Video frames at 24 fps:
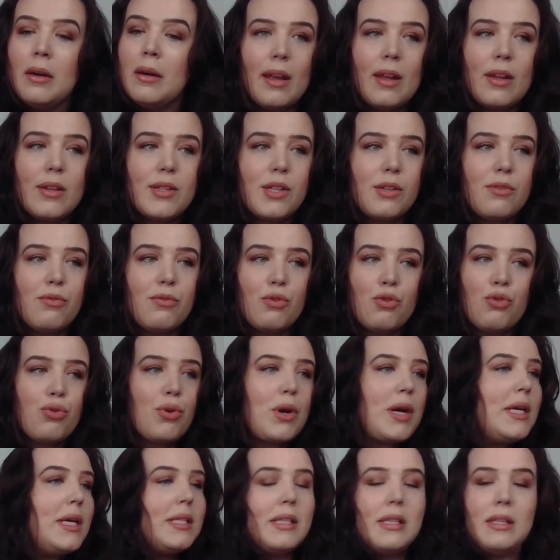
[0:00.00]
sort of
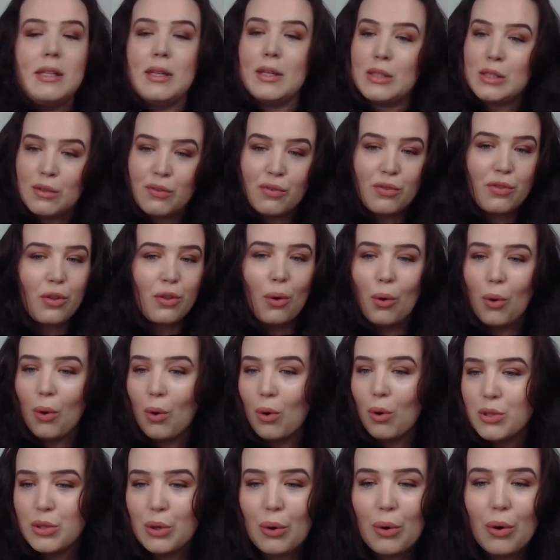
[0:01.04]
craziness of
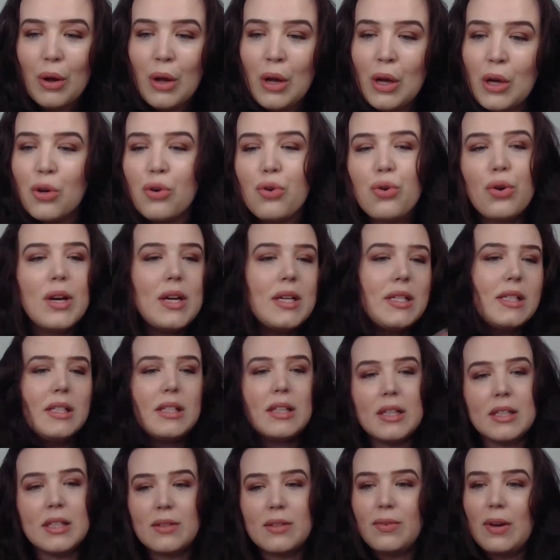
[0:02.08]
thought or
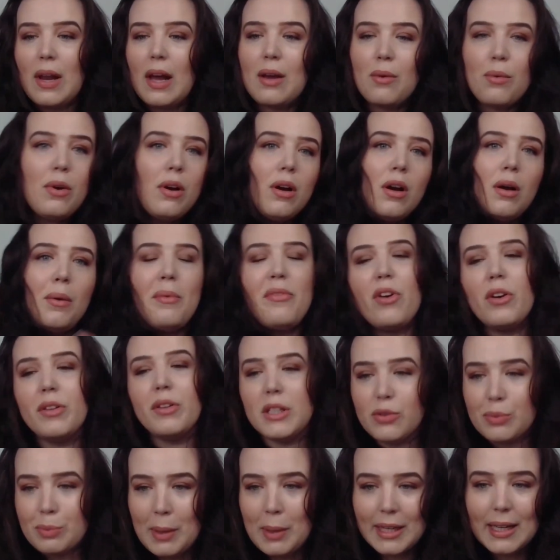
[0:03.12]
craziness of like, wow, we've got this
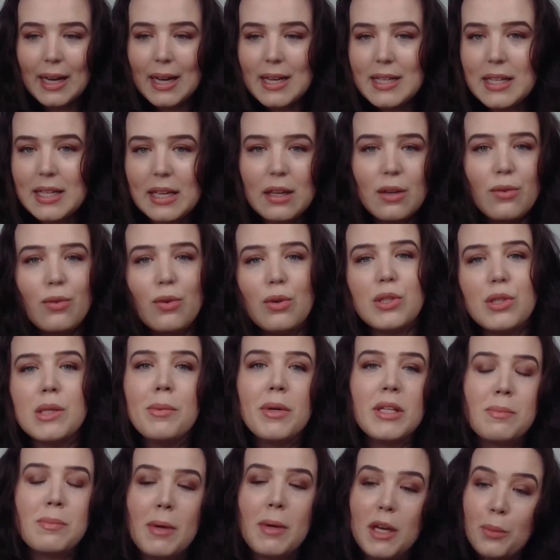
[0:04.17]
mad idea, or
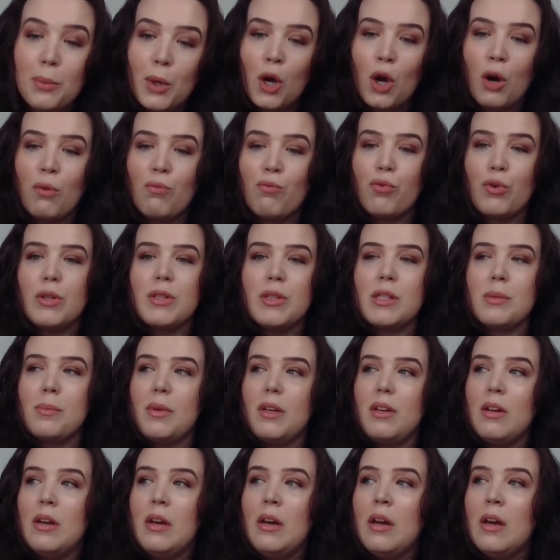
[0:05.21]
someone's been to a conference and we,